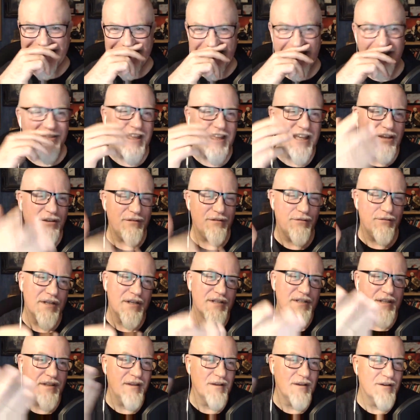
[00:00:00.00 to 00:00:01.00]
thank you for
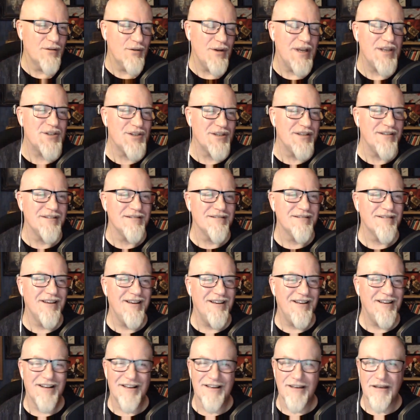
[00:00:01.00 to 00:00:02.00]
asking the question,
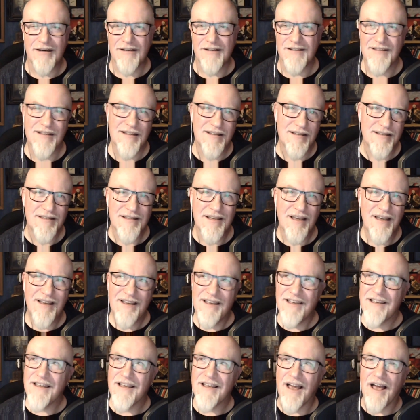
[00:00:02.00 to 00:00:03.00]
Collins, because
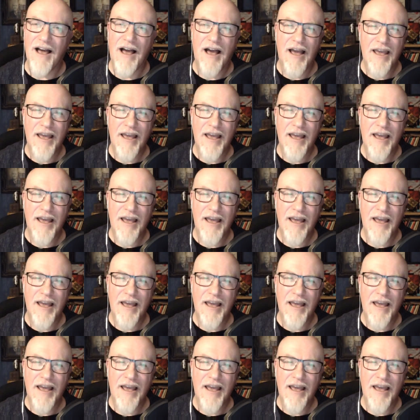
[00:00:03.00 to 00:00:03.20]
I